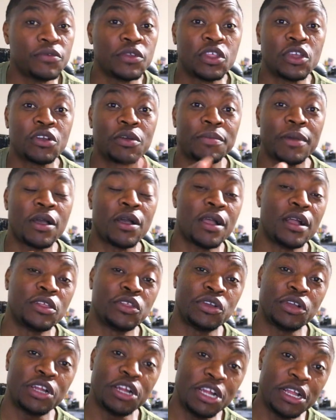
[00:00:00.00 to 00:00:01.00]
we talk about how
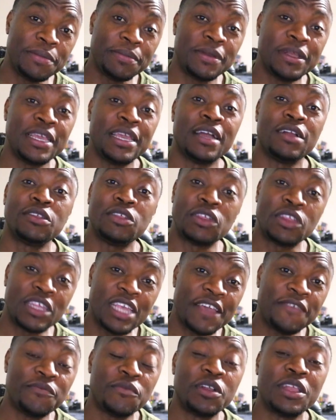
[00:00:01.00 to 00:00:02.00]
to earn money, how to
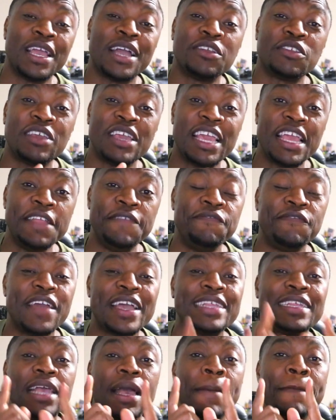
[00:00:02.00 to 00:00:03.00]
save money, how to
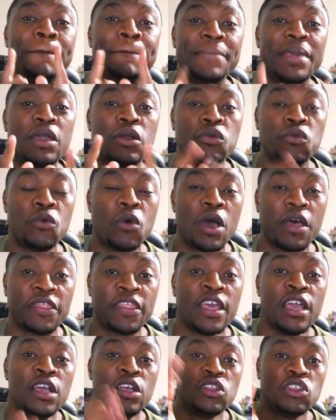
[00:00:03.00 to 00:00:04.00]
invest and build
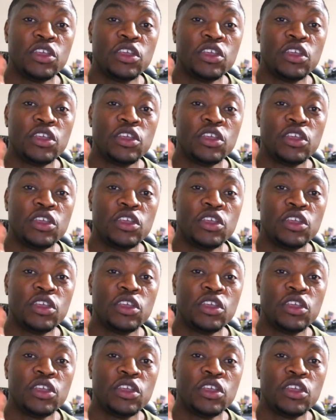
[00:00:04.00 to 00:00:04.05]
wealth.